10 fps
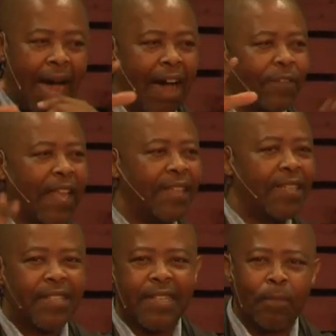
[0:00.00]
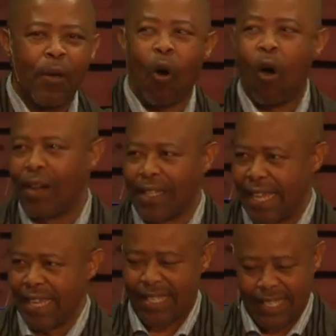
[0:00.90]
After disturbing all
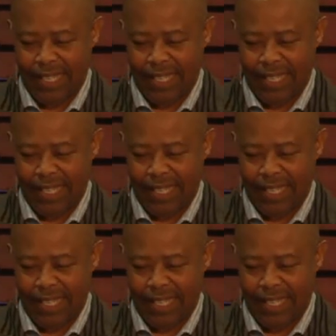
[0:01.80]
this,